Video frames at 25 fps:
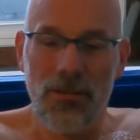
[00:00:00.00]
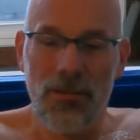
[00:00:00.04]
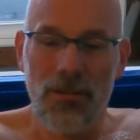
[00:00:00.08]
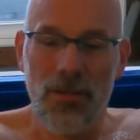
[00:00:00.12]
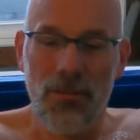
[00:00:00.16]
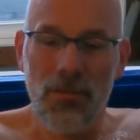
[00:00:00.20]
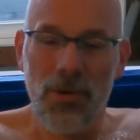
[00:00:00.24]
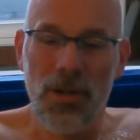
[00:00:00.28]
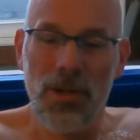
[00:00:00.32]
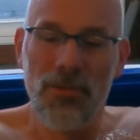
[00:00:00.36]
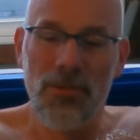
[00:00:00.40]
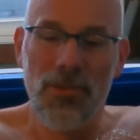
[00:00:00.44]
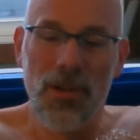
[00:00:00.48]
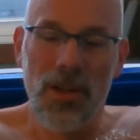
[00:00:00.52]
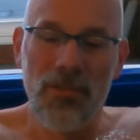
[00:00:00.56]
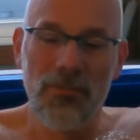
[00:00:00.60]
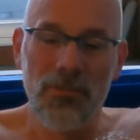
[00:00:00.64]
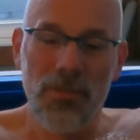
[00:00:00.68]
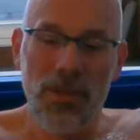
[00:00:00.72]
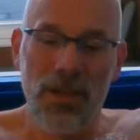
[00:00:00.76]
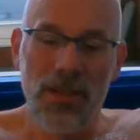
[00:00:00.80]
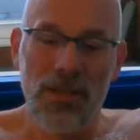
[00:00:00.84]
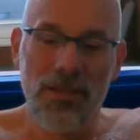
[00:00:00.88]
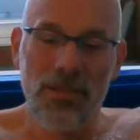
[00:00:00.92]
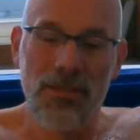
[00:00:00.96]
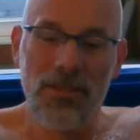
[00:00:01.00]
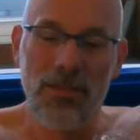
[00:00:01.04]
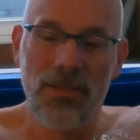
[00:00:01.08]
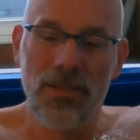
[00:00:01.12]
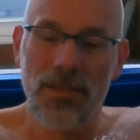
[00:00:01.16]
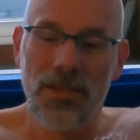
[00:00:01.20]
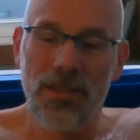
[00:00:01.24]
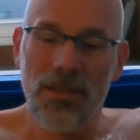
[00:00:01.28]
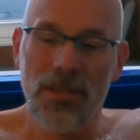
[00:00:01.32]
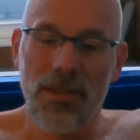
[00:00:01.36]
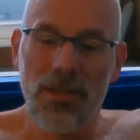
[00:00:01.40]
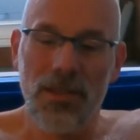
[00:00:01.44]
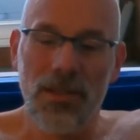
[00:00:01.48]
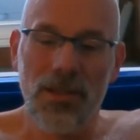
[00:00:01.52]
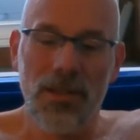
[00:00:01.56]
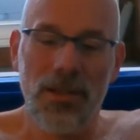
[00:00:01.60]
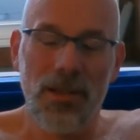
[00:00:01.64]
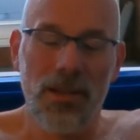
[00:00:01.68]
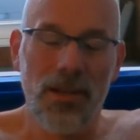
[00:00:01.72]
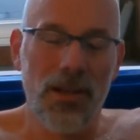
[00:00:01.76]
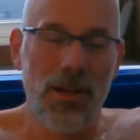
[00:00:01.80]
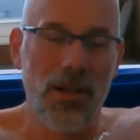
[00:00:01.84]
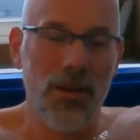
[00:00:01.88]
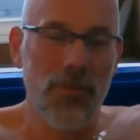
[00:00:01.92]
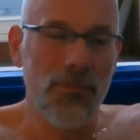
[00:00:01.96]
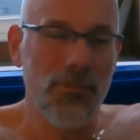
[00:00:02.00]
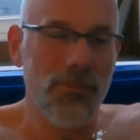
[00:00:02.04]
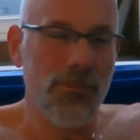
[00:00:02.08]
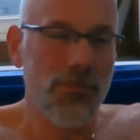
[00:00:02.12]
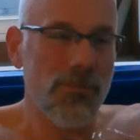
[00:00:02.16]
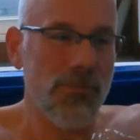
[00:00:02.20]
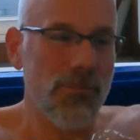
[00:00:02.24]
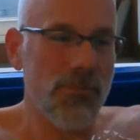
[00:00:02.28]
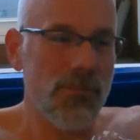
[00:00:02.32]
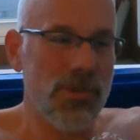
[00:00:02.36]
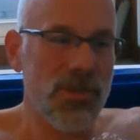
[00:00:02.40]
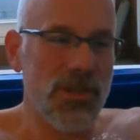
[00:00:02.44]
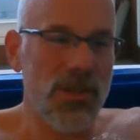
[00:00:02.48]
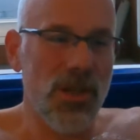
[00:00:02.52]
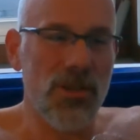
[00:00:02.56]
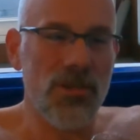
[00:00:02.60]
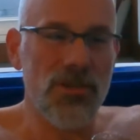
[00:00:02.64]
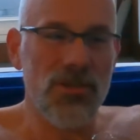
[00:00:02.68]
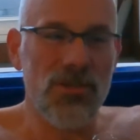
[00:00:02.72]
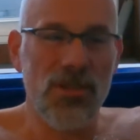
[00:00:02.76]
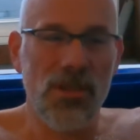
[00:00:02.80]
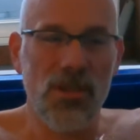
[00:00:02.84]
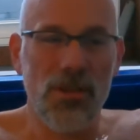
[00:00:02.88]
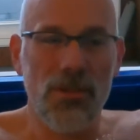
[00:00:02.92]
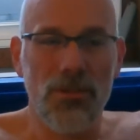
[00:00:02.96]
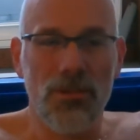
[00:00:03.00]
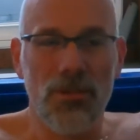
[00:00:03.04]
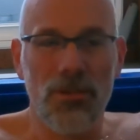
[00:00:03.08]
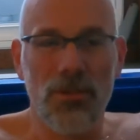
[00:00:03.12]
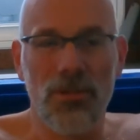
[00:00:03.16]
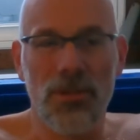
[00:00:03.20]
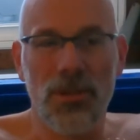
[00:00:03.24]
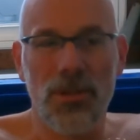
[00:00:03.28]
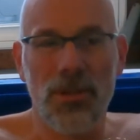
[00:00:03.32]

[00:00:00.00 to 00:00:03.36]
3 to 5 minutes, start slow.